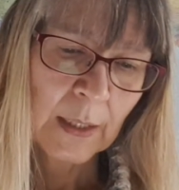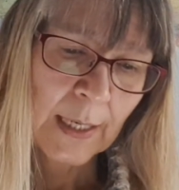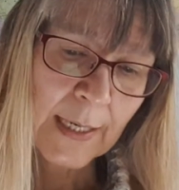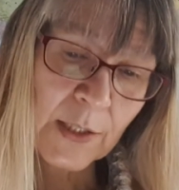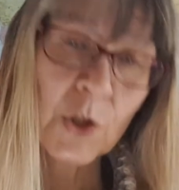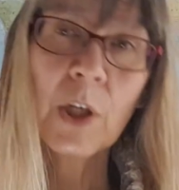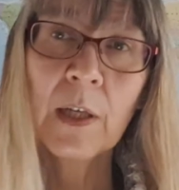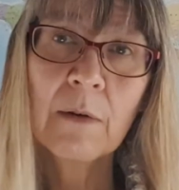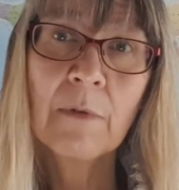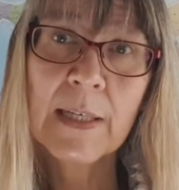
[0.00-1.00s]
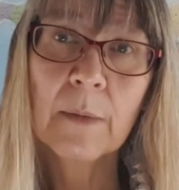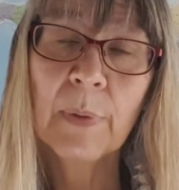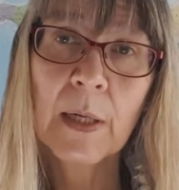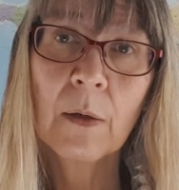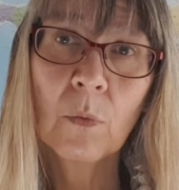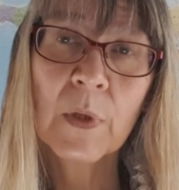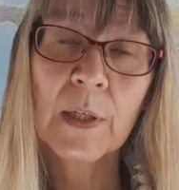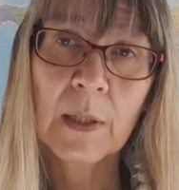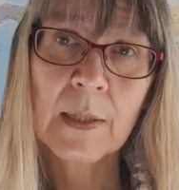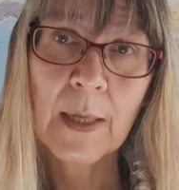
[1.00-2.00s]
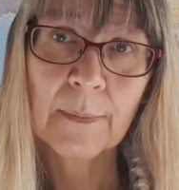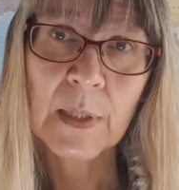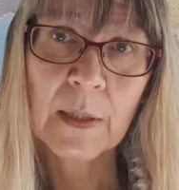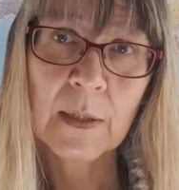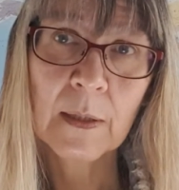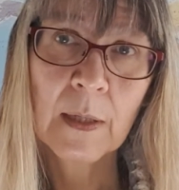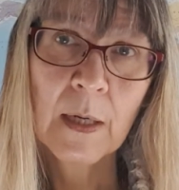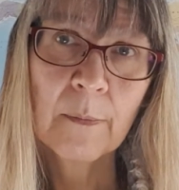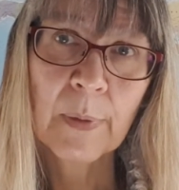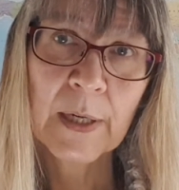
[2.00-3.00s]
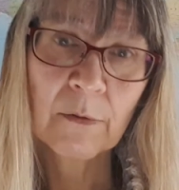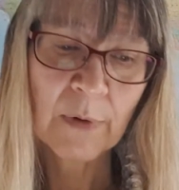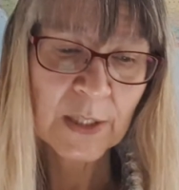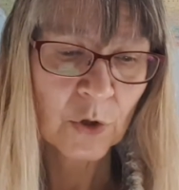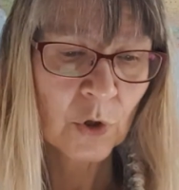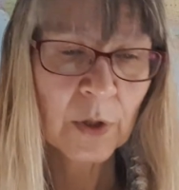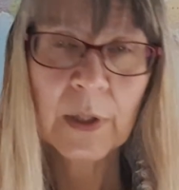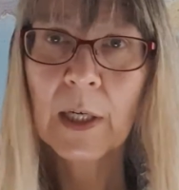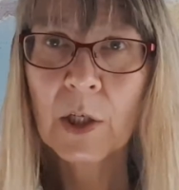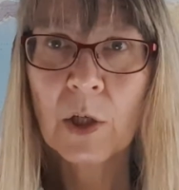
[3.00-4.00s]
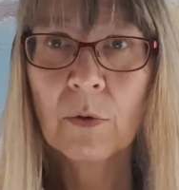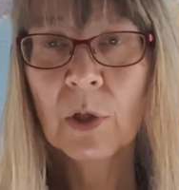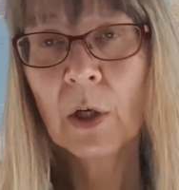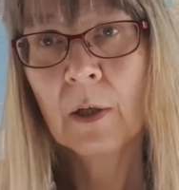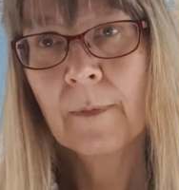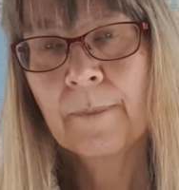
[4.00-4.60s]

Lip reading: his chicken recipe was accepted by a restaurant in Utah.